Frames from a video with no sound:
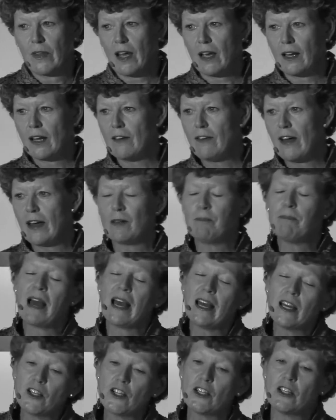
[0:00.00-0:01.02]
and I've had a
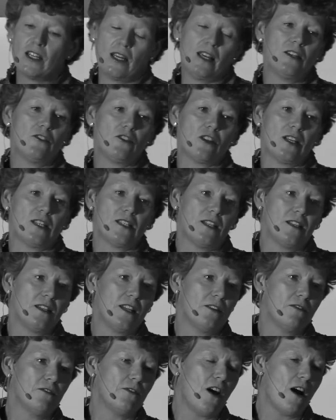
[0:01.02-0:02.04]
passionate interest in
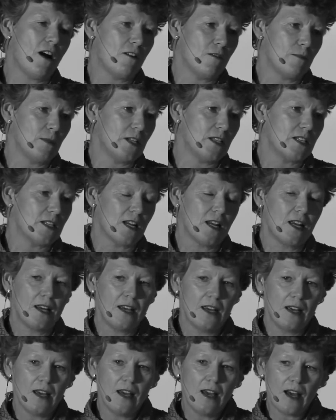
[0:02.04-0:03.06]
the environment
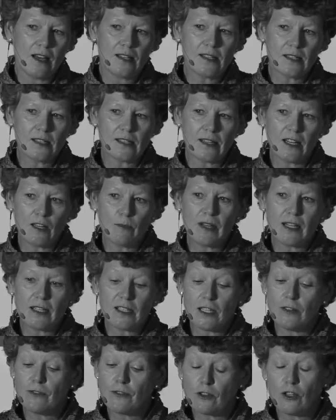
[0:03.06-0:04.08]
and
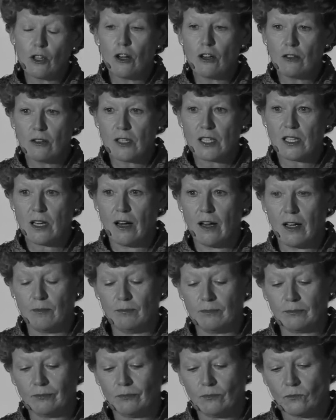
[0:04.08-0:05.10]
sustainability for a long
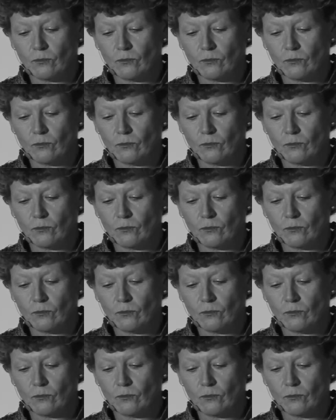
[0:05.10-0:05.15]
time.